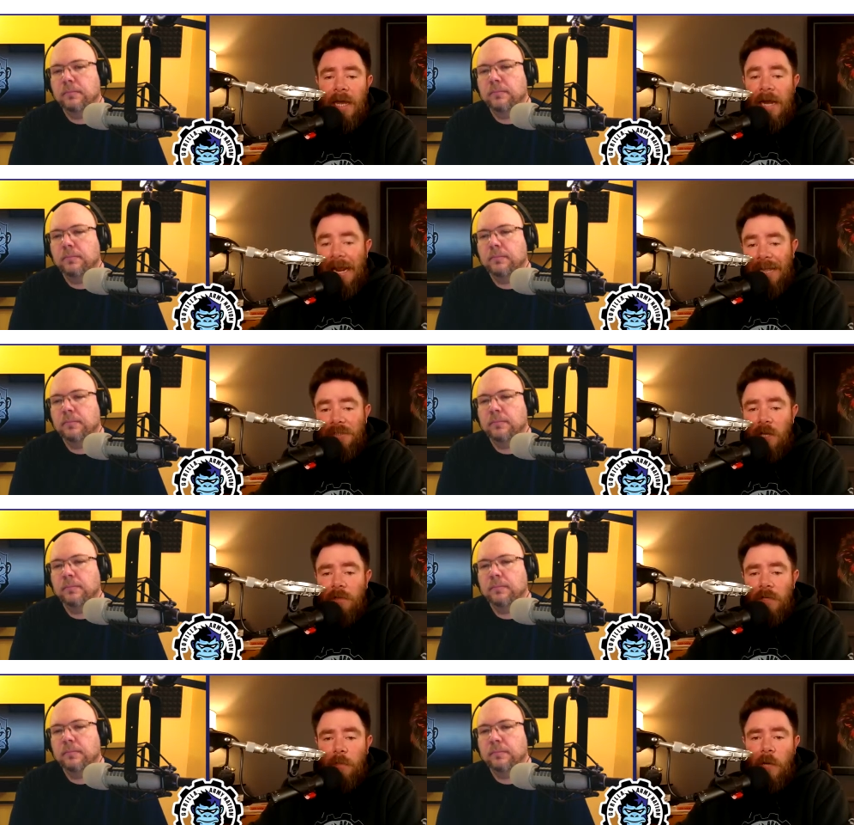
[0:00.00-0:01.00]
Speaker 1: that and
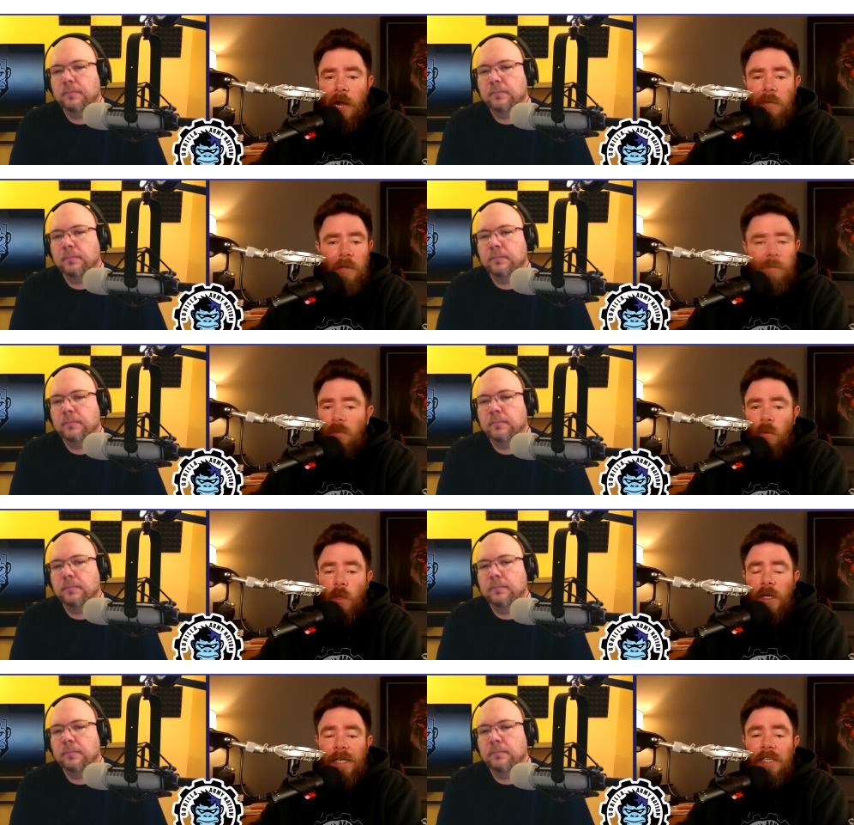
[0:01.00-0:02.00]
solving a problem,
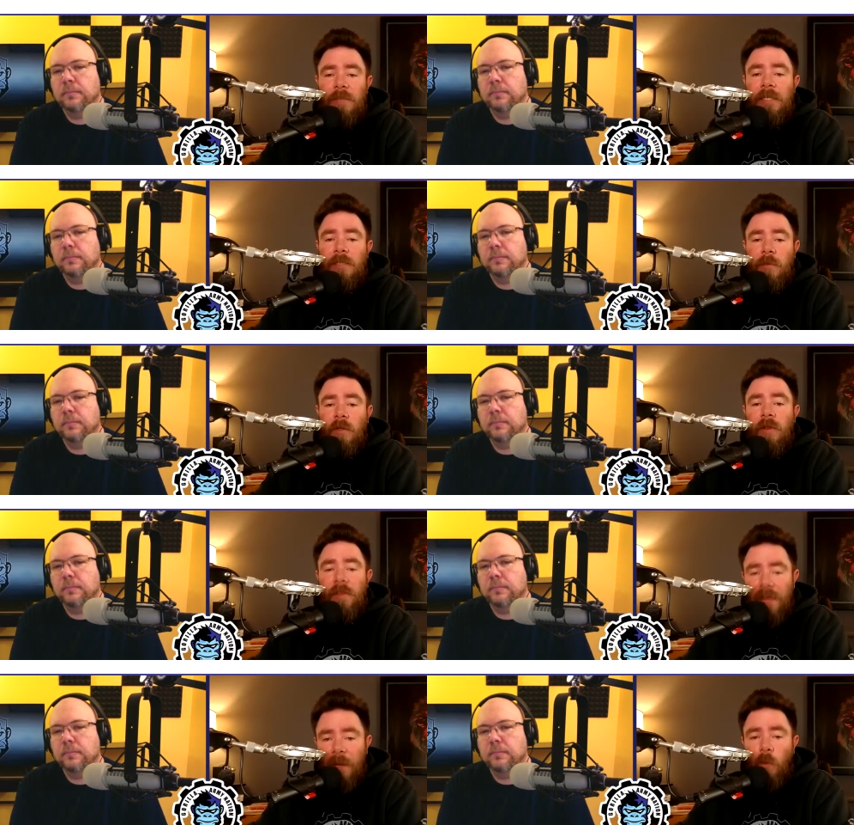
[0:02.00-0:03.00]
we're indispensable.
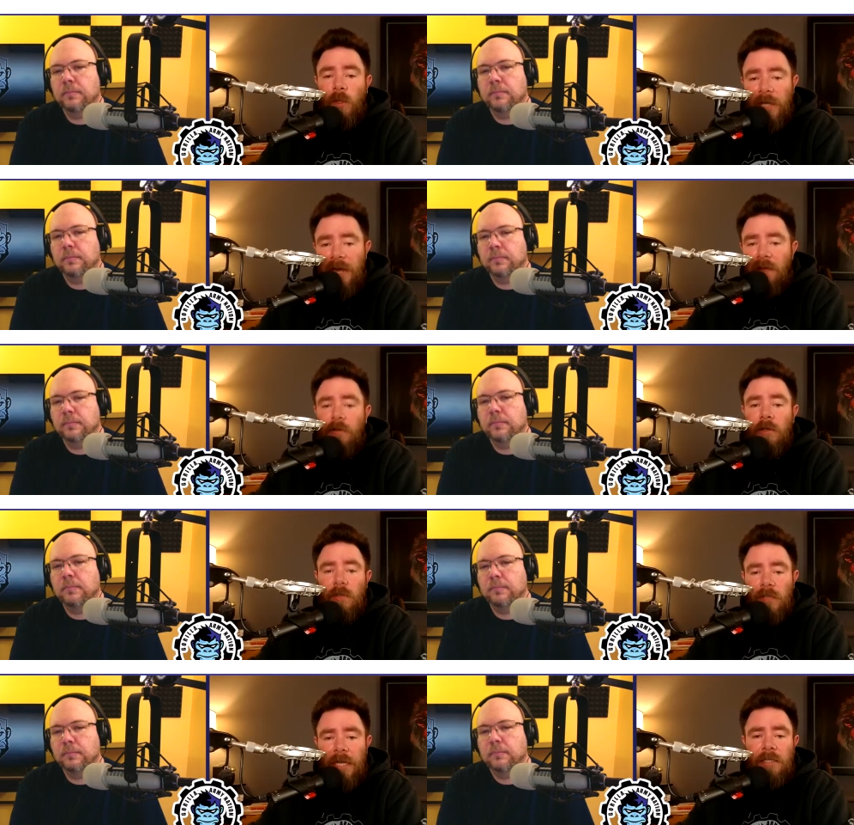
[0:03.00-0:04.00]
They will
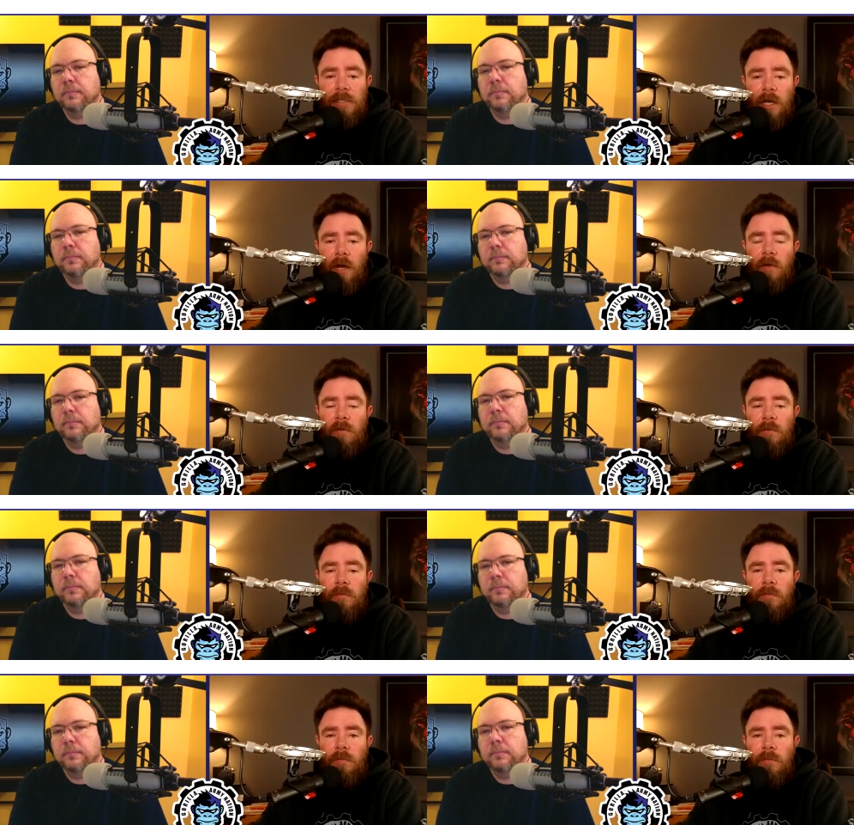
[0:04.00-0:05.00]
never let us go.
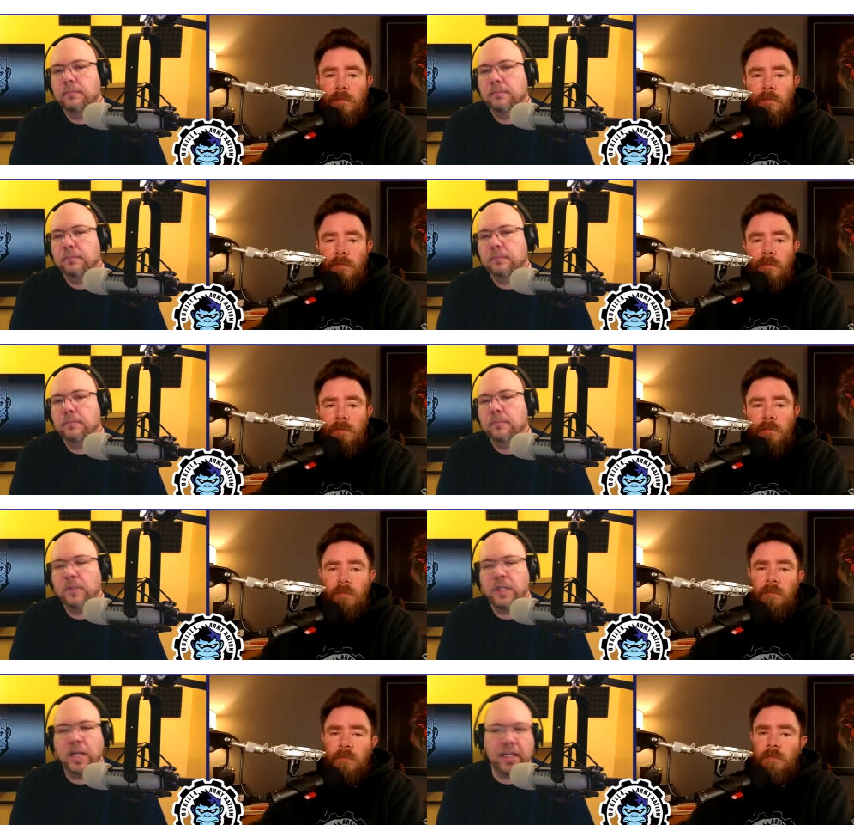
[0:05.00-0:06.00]

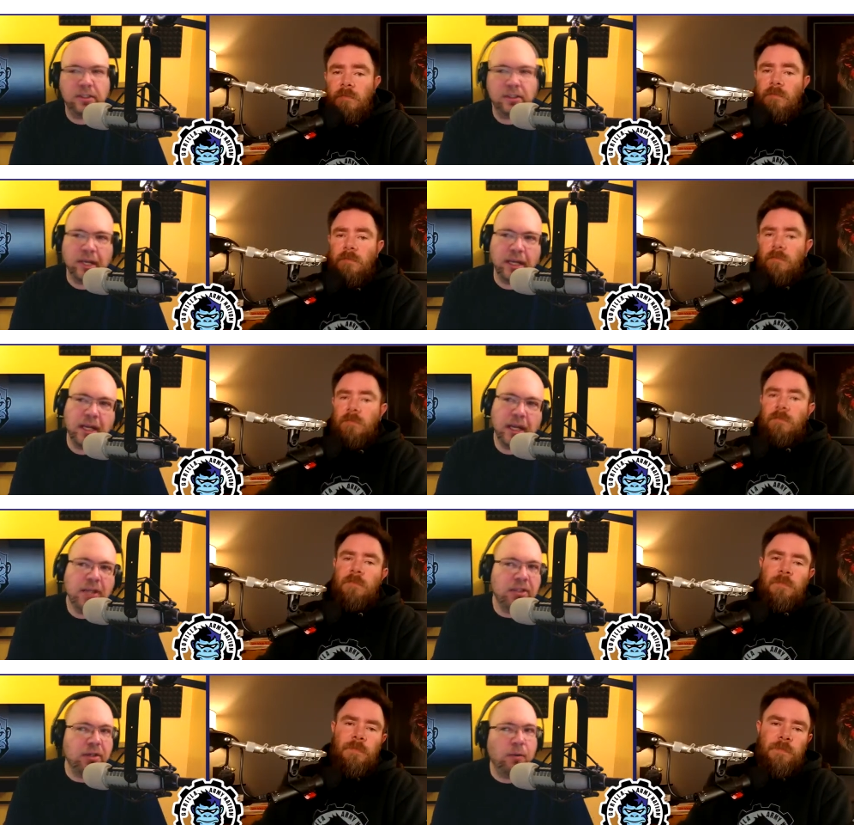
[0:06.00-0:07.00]
Speaker 2: Nice. Okay.
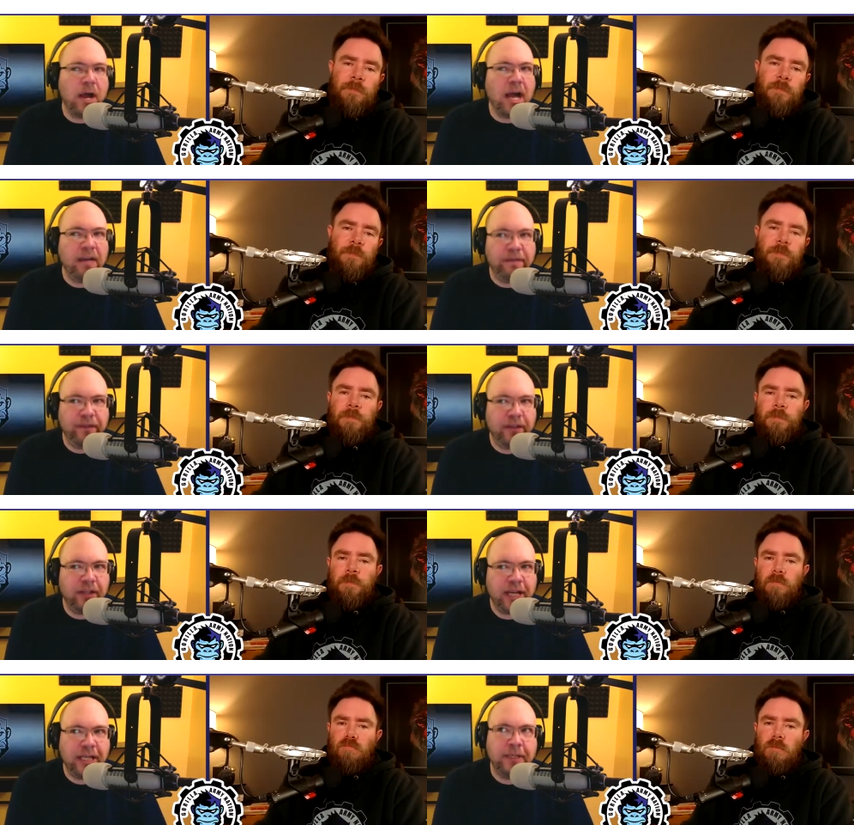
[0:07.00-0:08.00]
So I feel
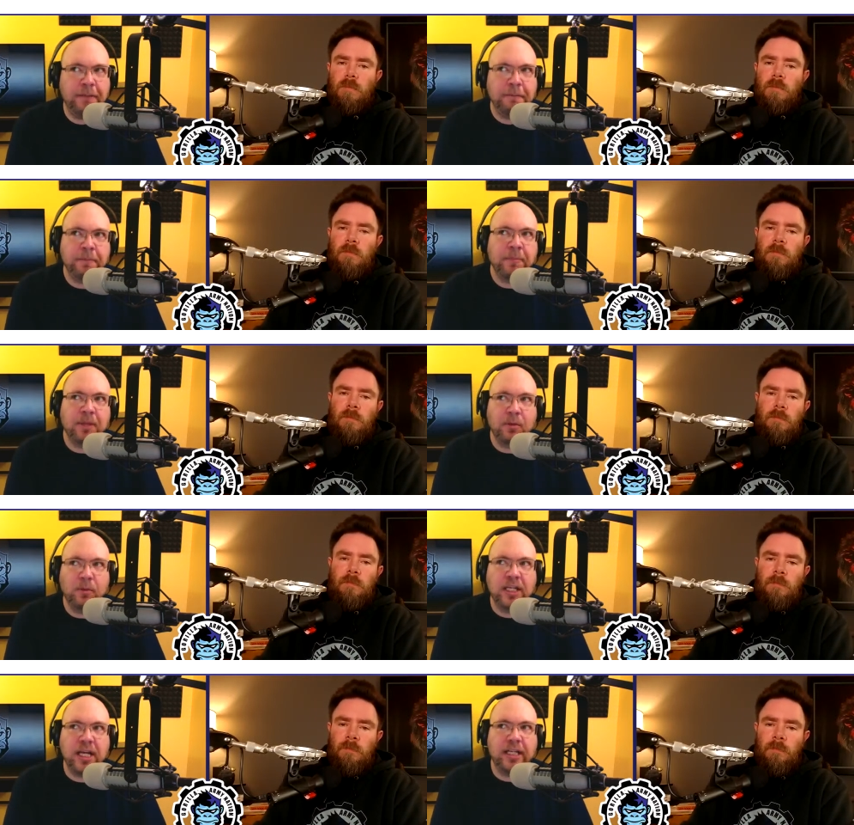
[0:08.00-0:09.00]
like we
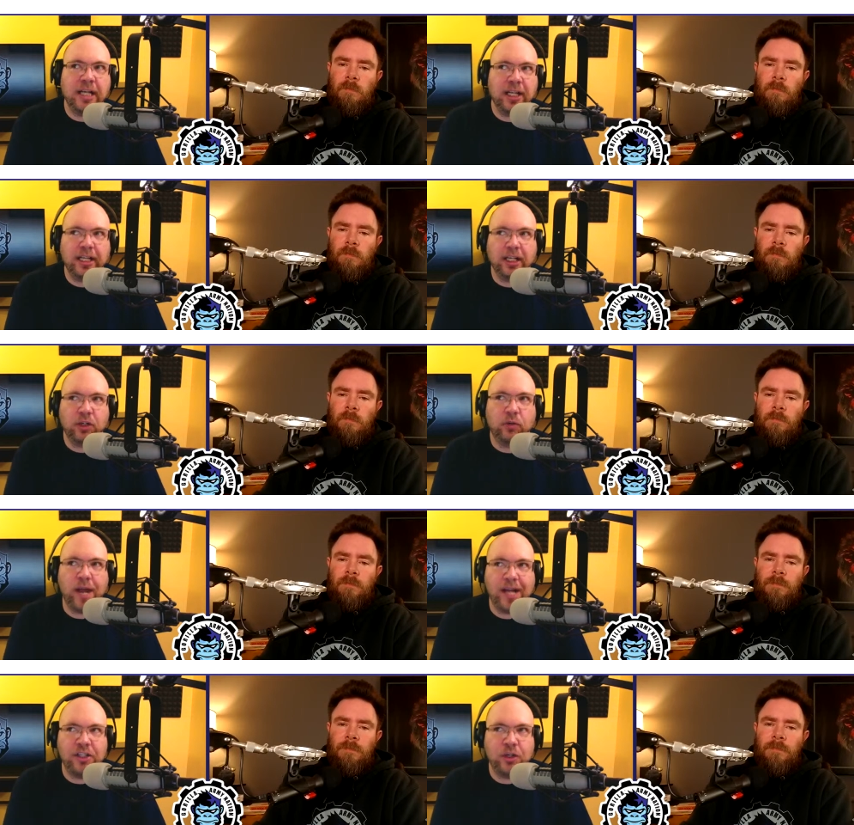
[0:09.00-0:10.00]
kind of got like a
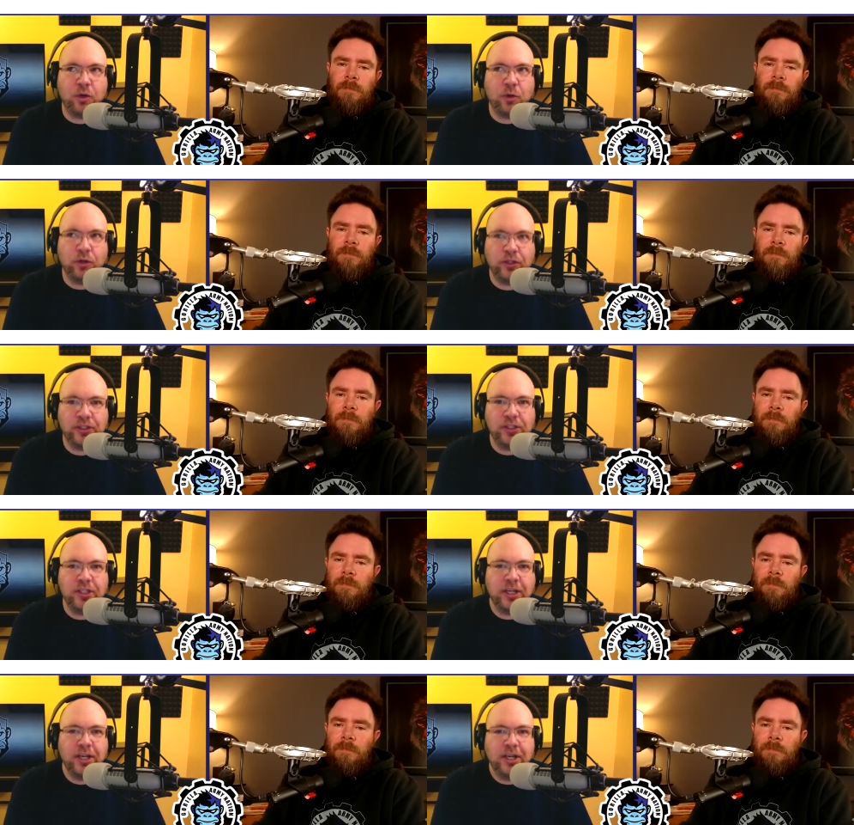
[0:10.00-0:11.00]
crash course
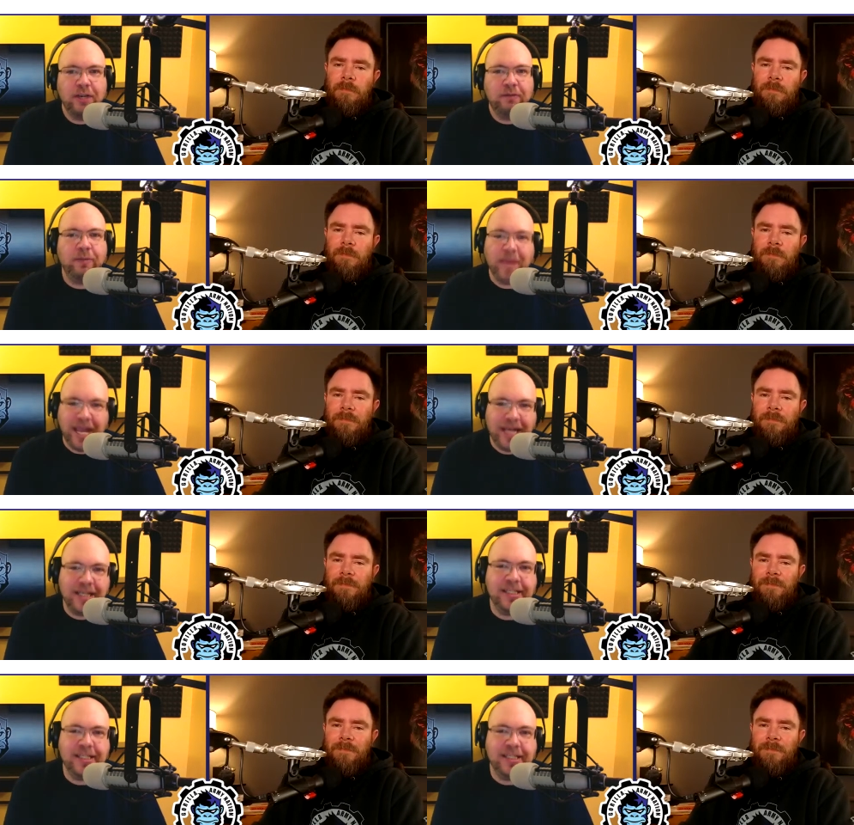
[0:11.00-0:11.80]
from A to